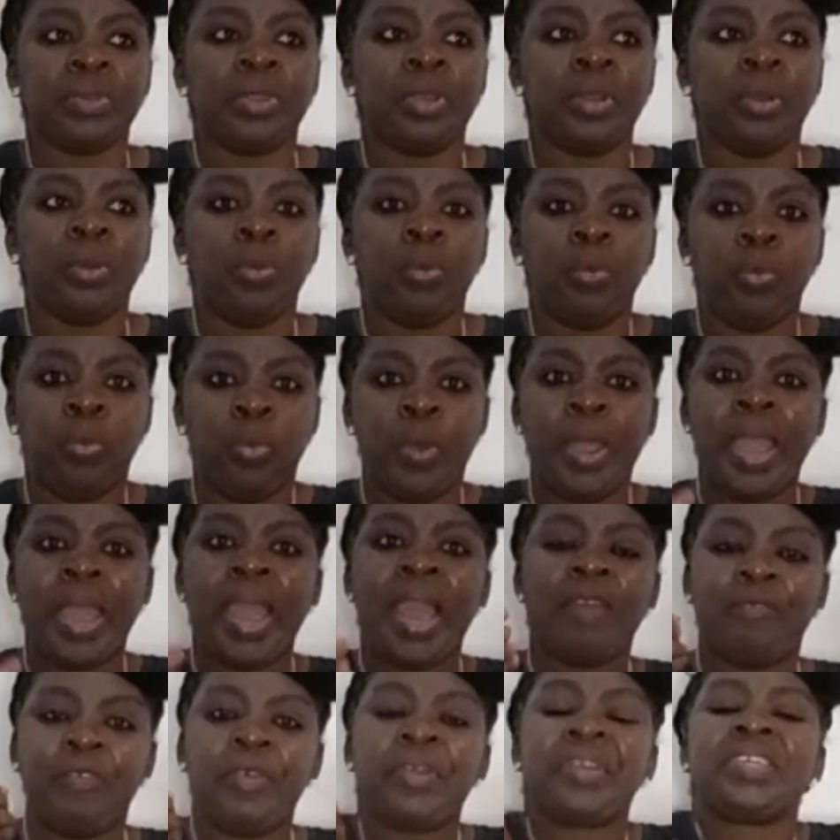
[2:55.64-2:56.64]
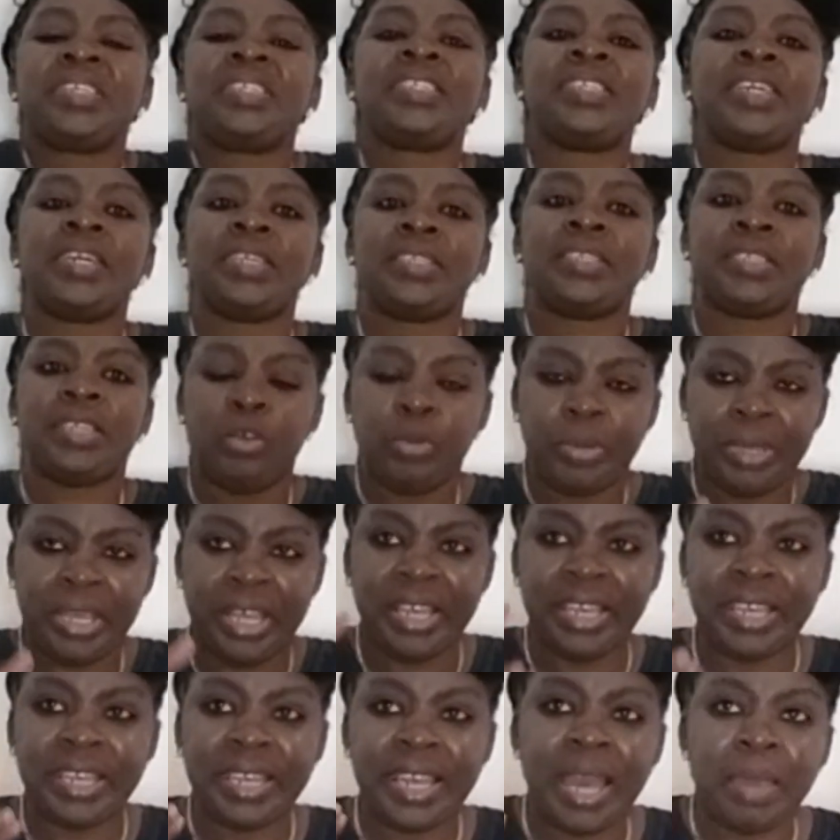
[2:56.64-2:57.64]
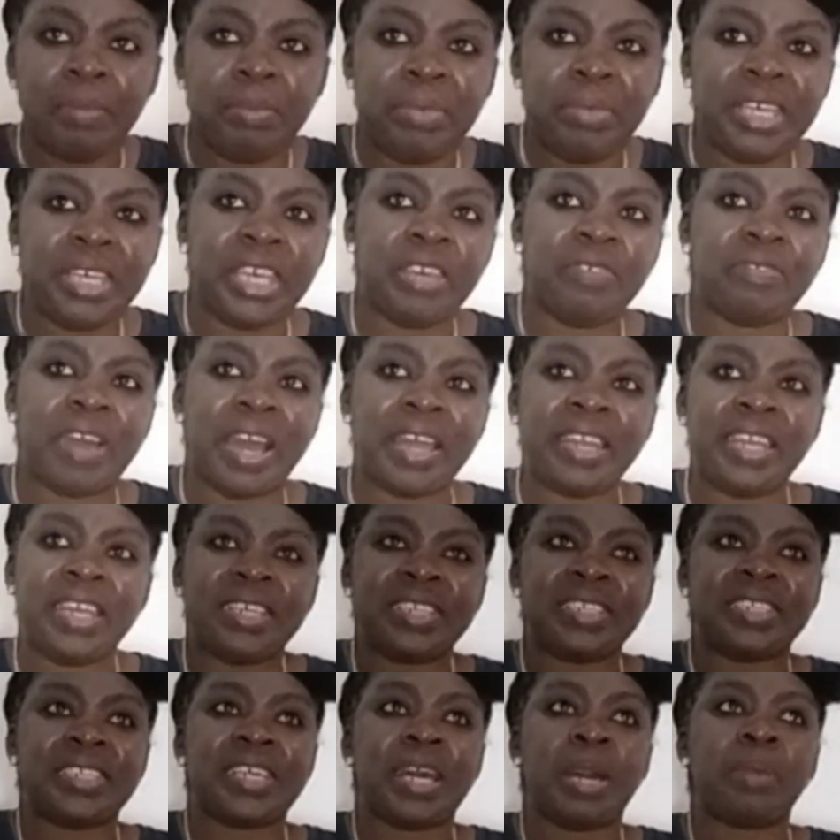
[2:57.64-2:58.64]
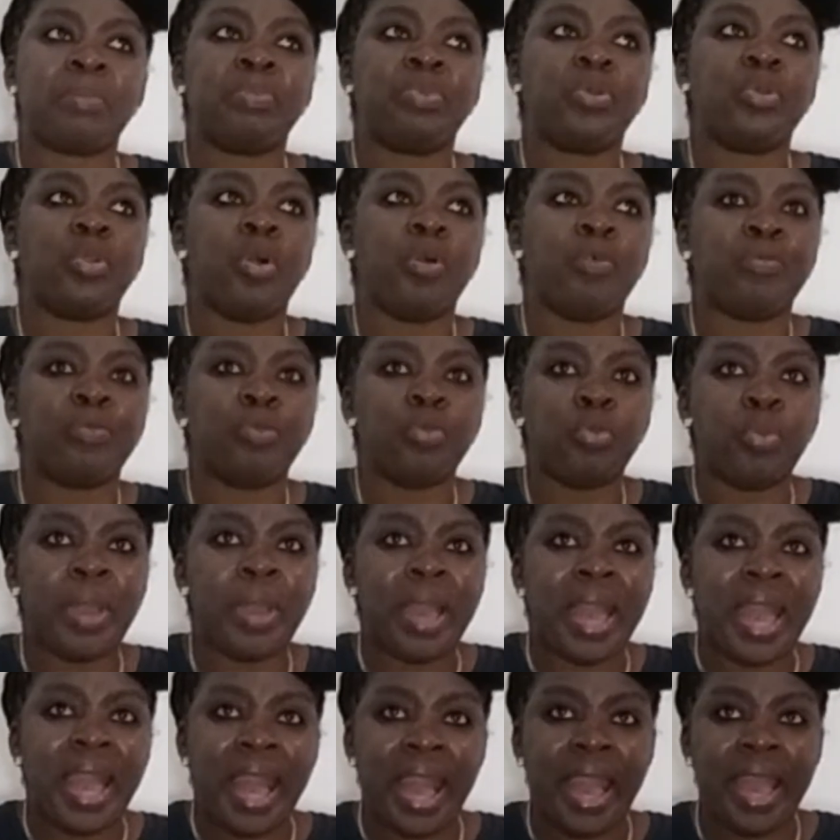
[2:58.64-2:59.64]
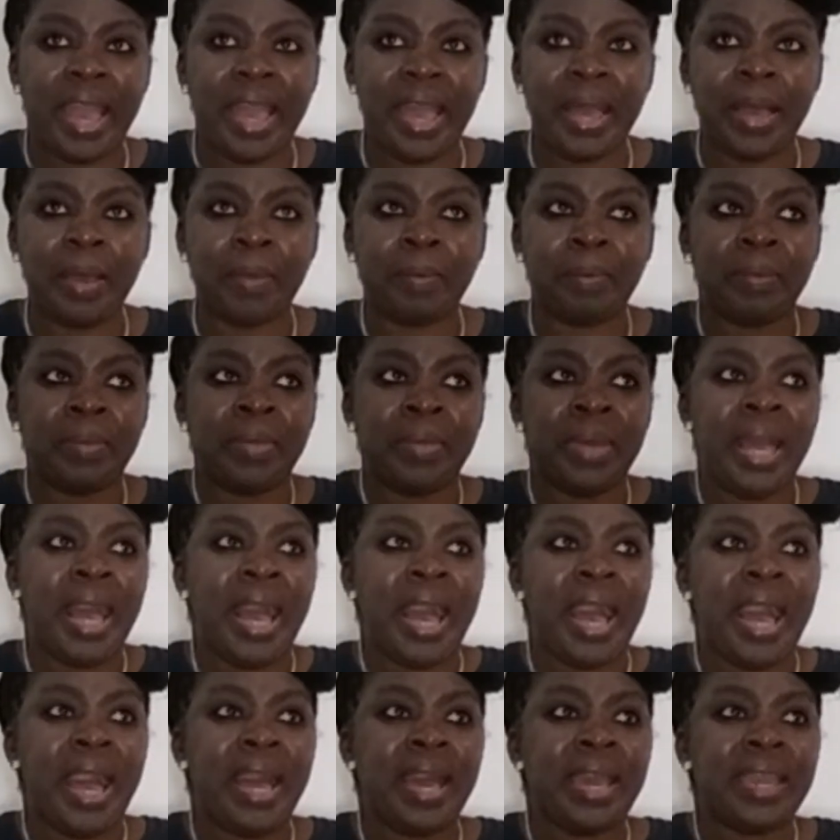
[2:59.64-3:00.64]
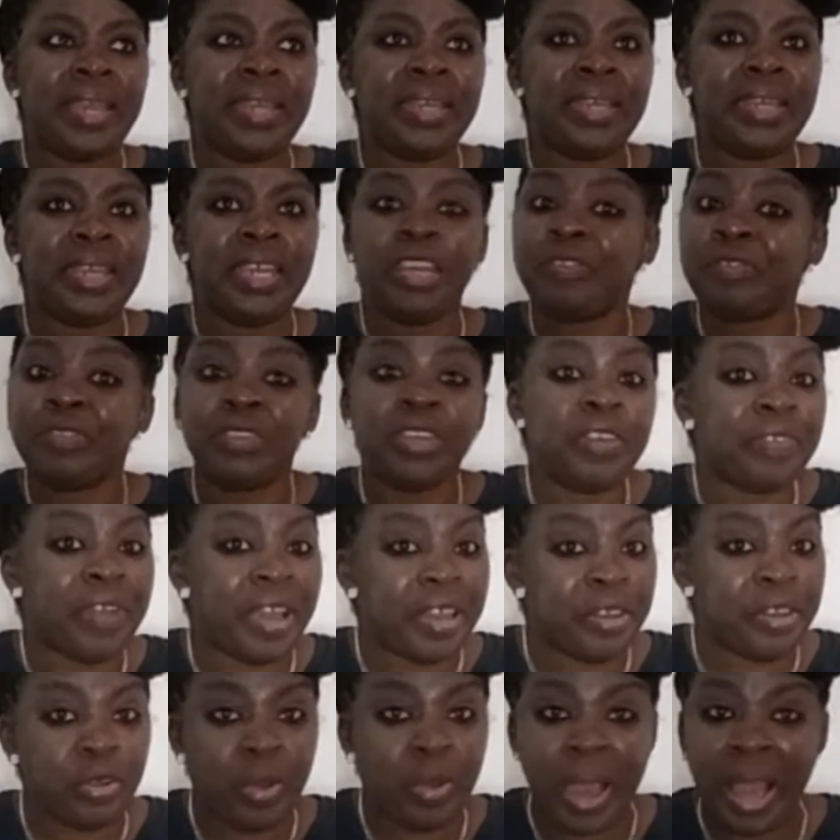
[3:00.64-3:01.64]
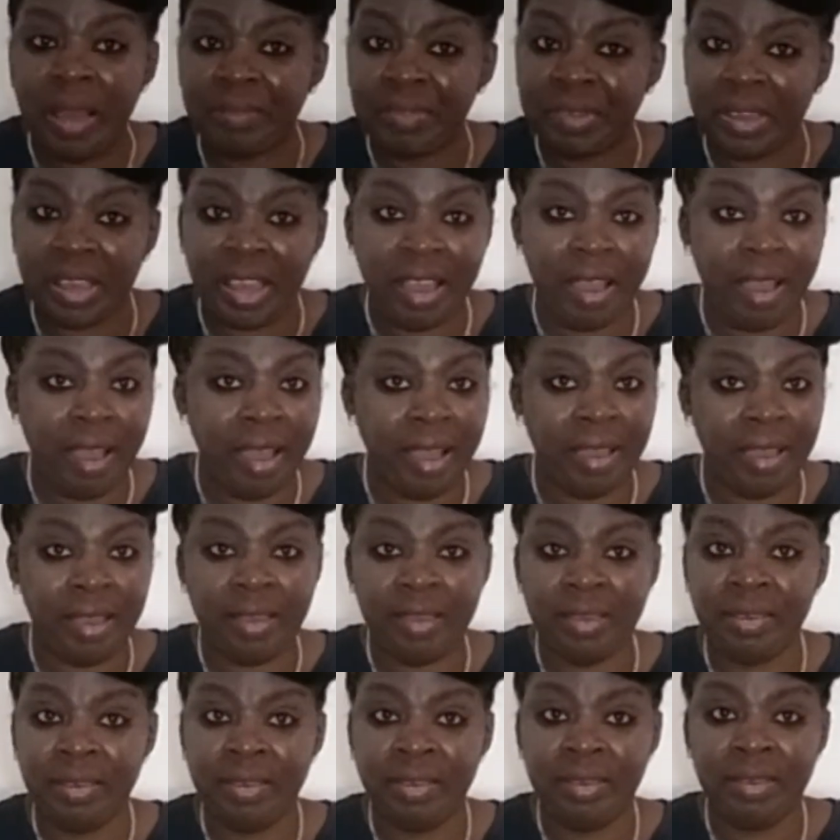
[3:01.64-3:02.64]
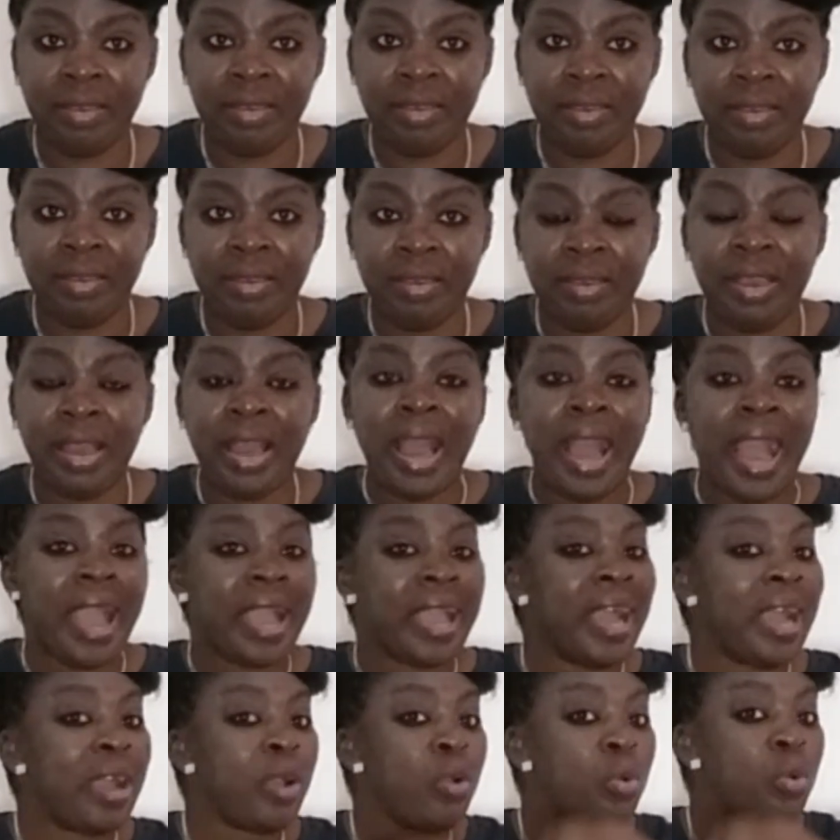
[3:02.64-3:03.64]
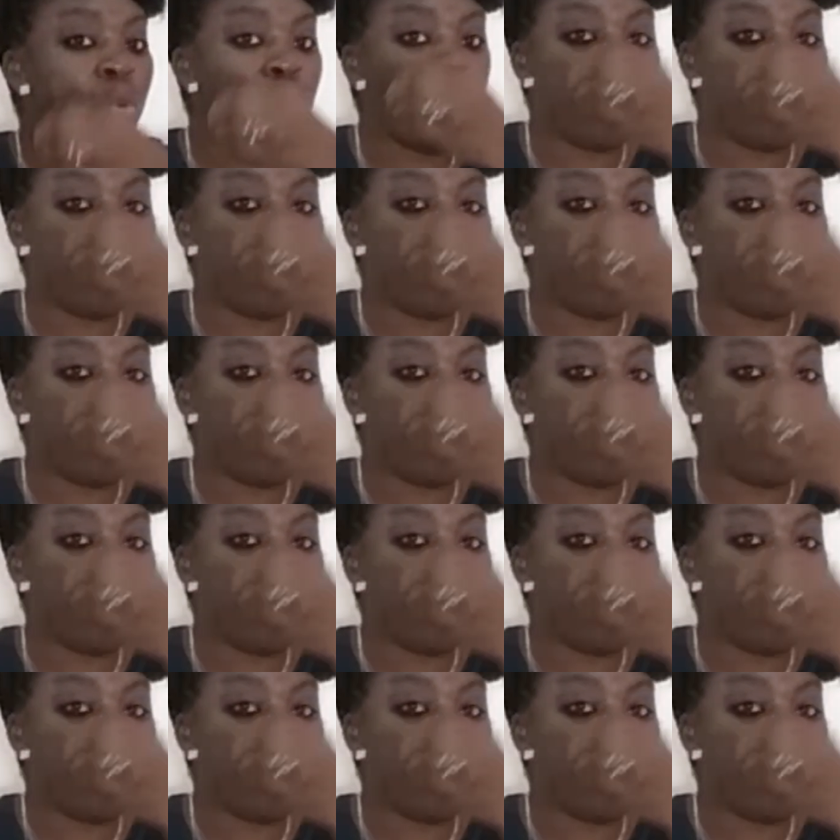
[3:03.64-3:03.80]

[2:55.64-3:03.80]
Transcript: where, for instance, okay, let me give an example of where I am. I Even if I don't have a car, I can go